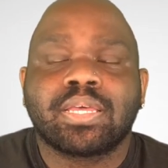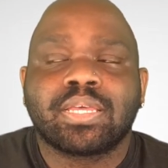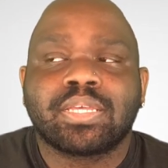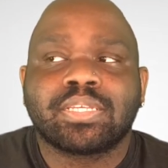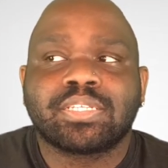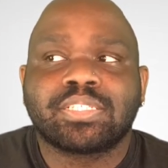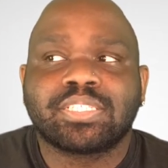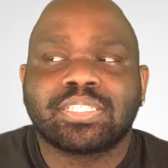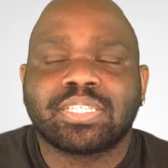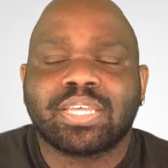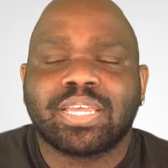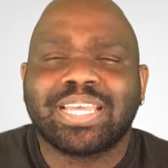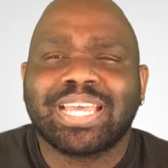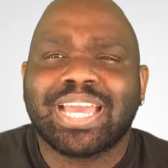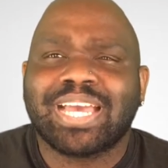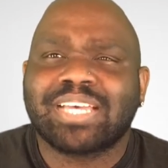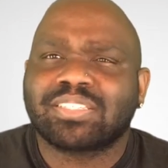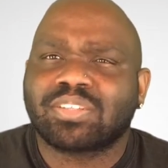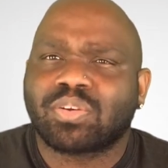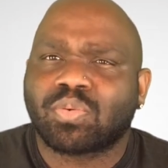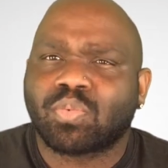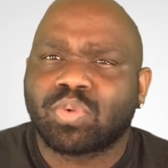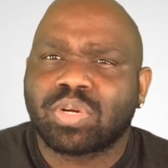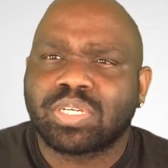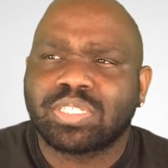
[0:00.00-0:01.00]
She, he asks
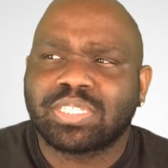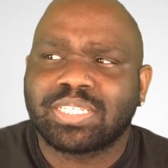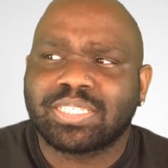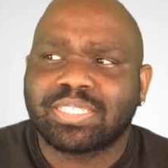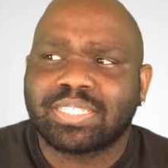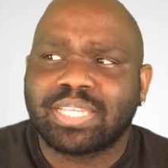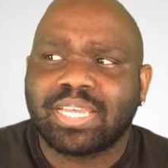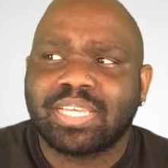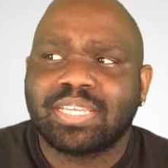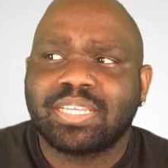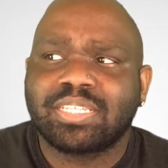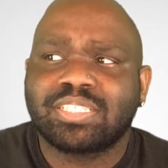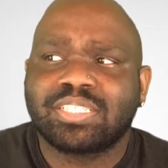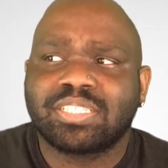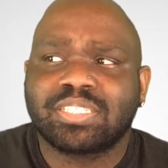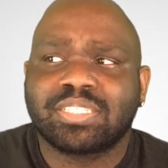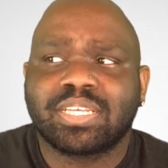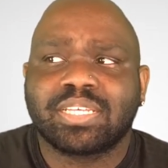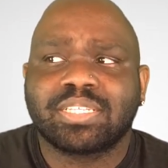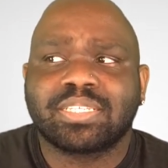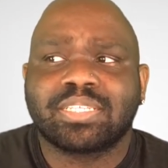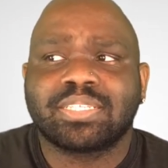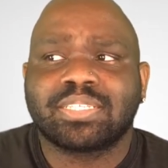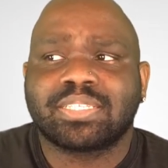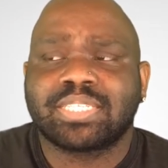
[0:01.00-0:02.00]
her, Where's he staying? She
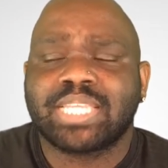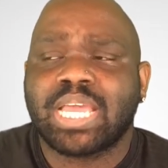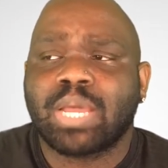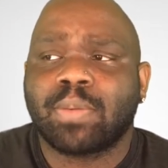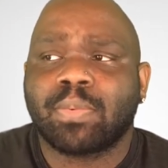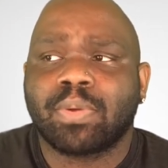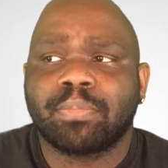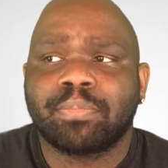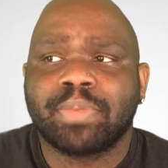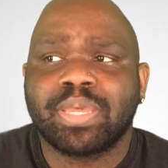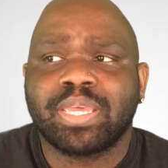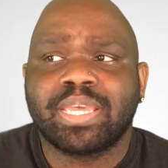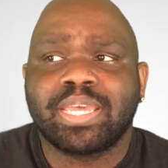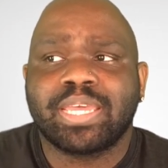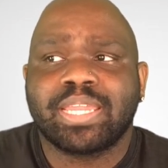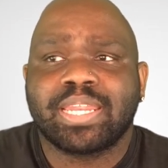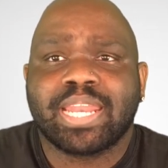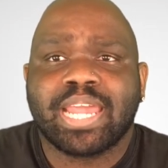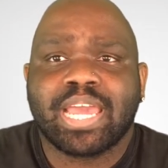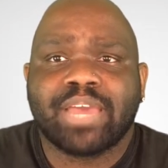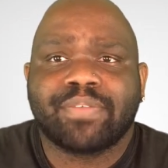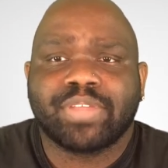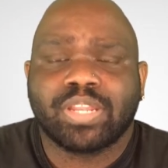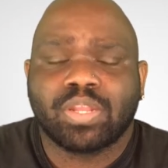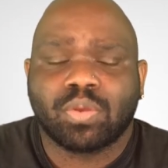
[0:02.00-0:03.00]
says, He's staying with me. He didn't
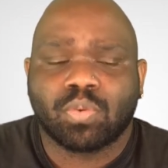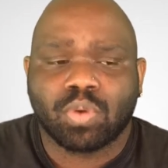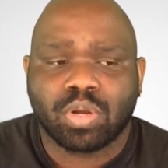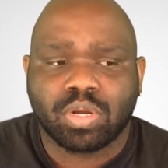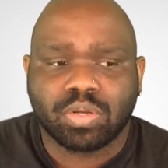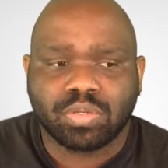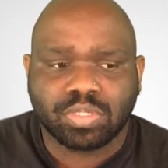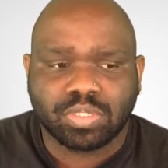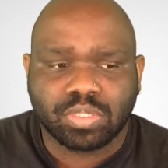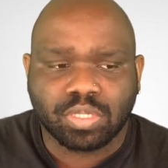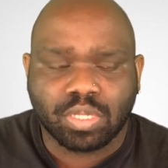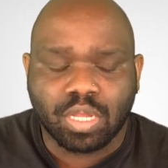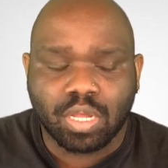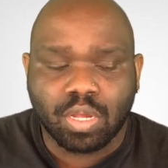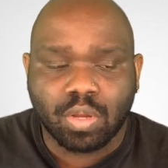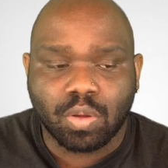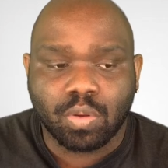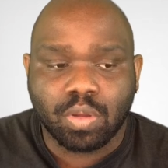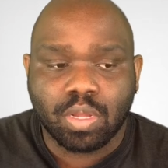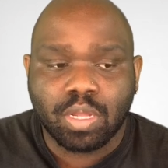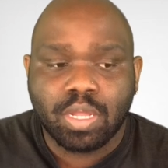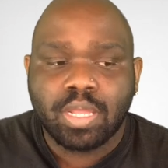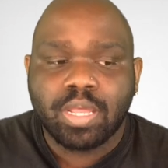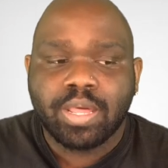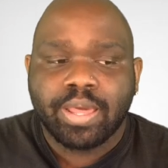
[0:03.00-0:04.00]
have anywhere else to
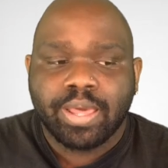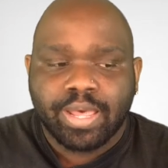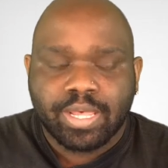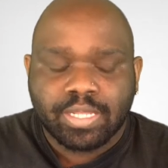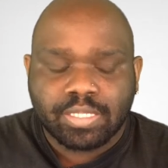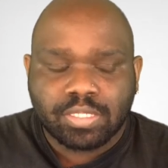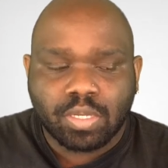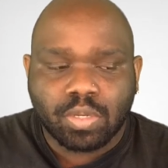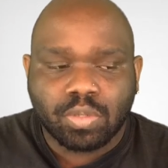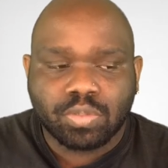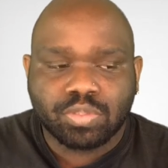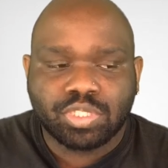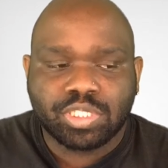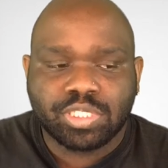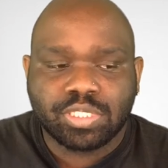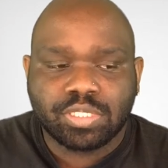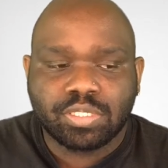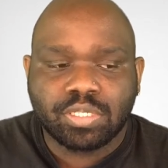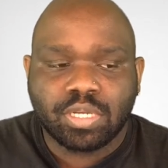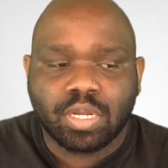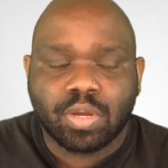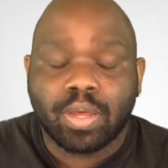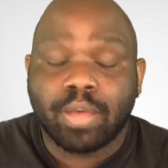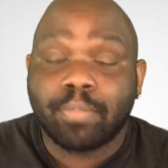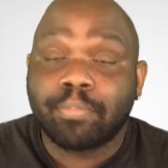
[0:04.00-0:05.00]
go. So, she, you
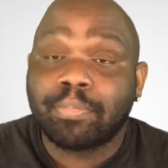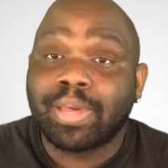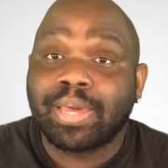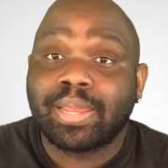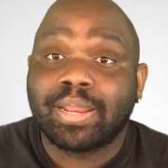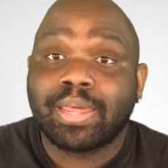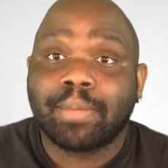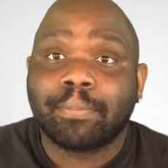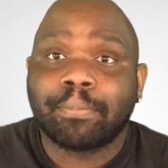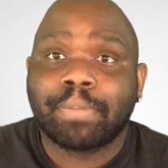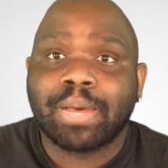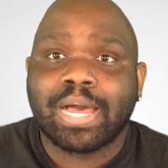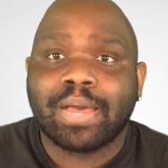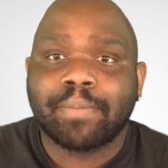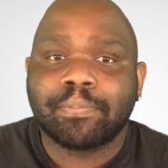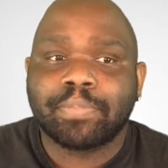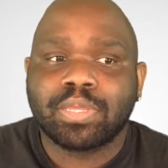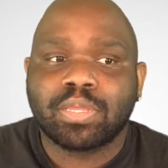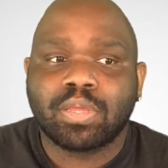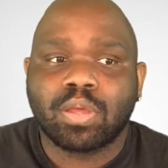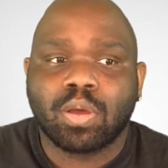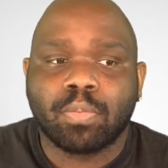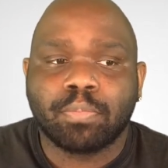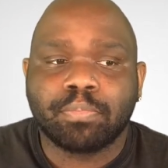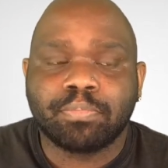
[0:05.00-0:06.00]
know, Jimena and Poppy
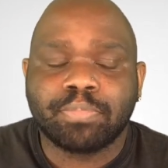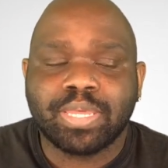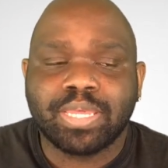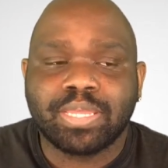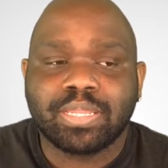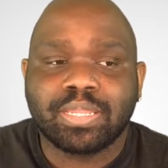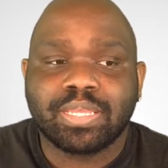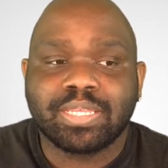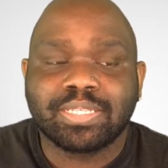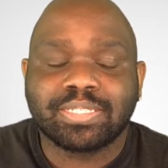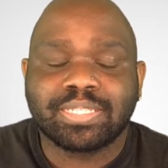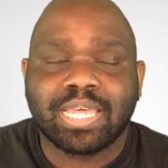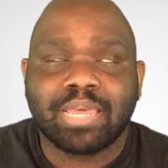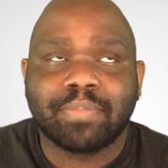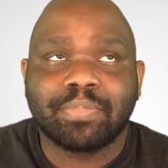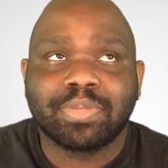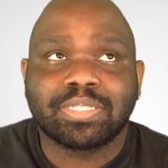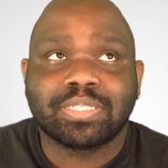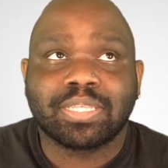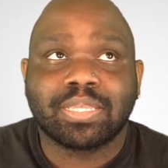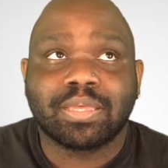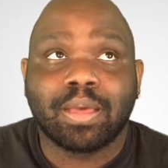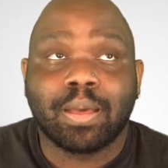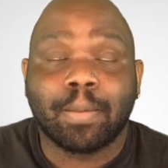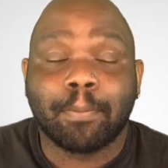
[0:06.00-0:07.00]
go meet. His name is
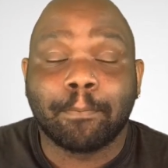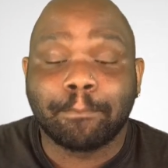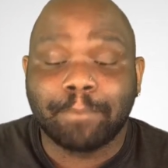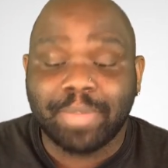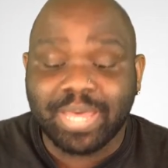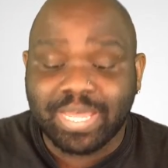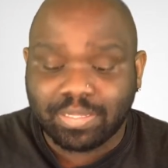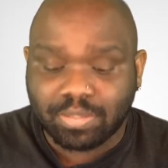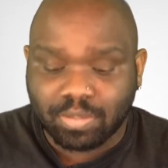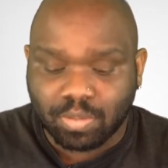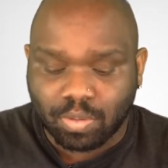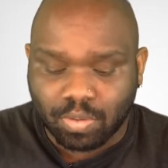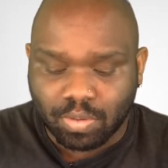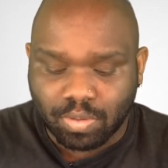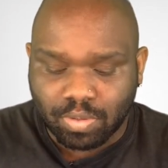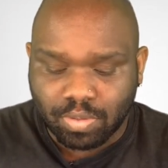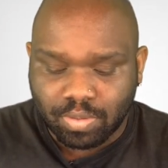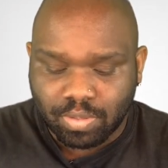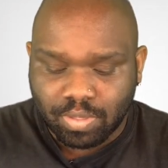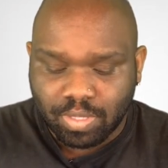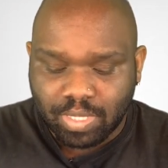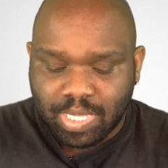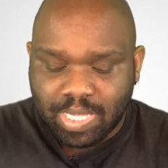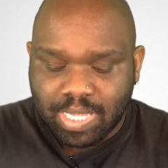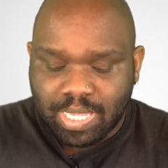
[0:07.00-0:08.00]
um, Beto.
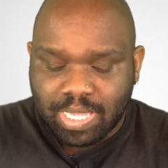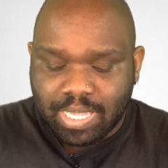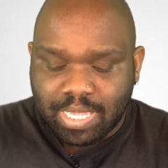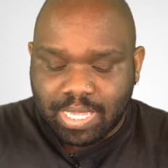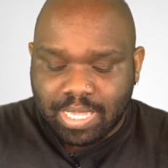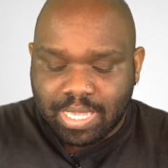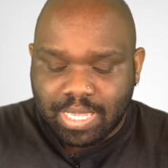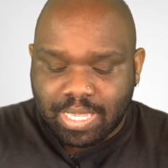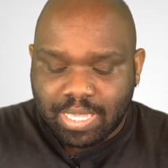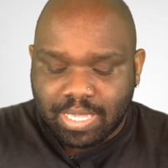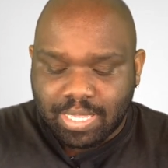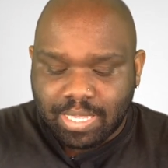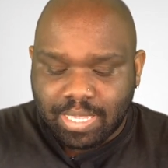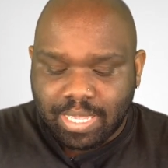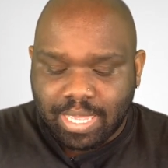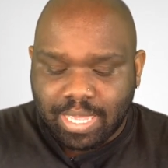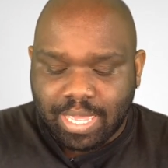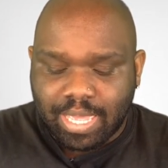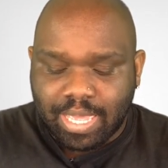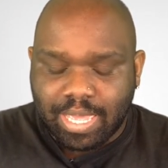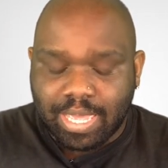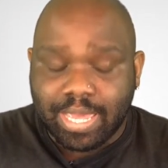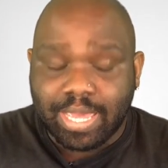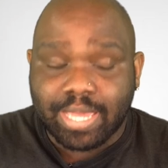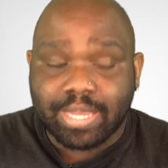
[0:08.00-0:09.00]

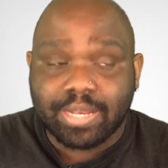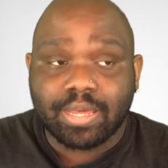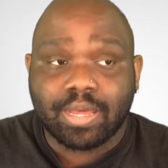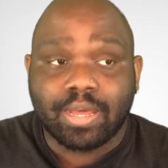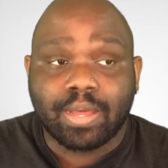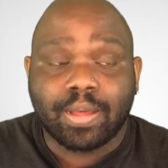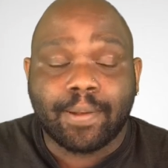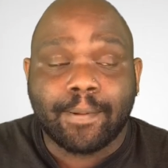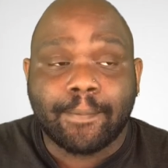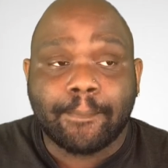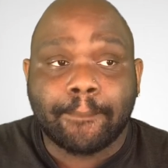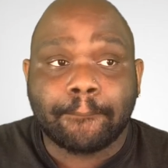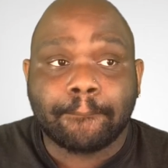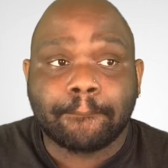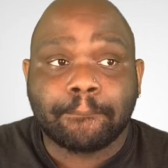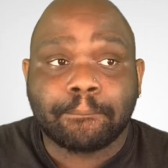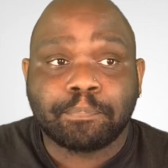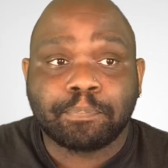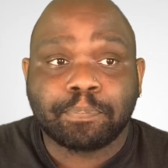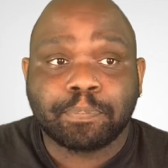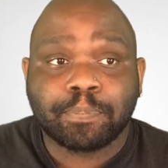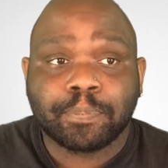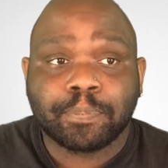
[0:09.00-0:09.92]
And um,